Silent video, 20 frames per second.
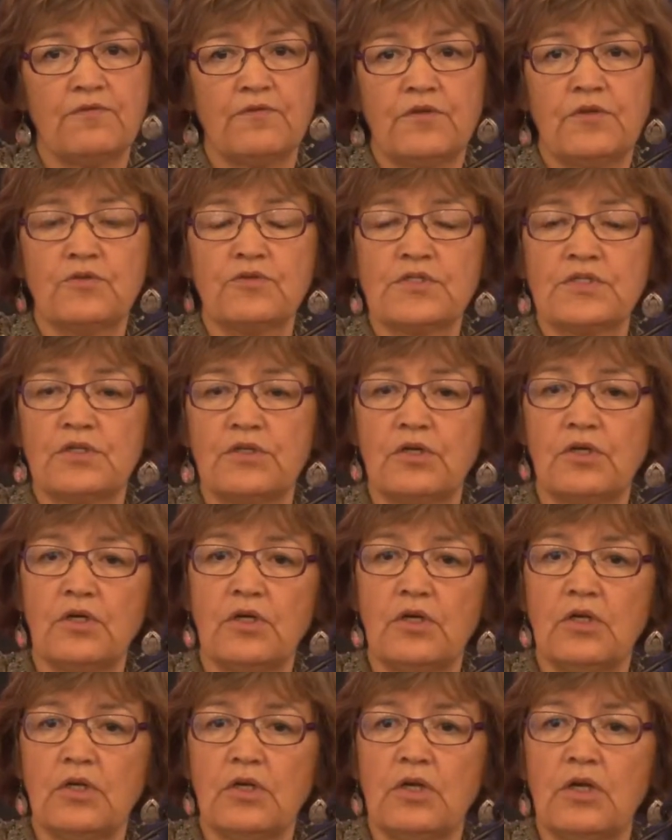there's
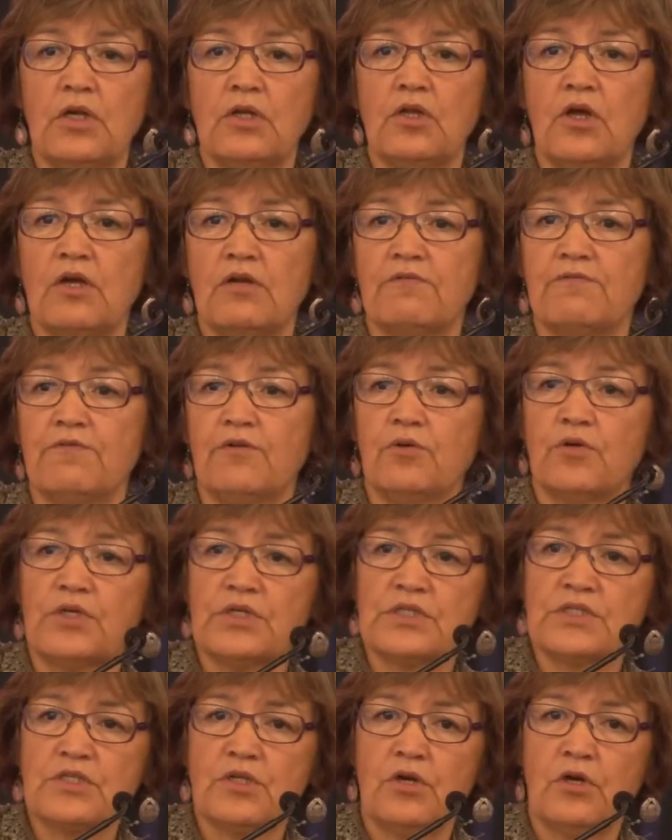a lot of focus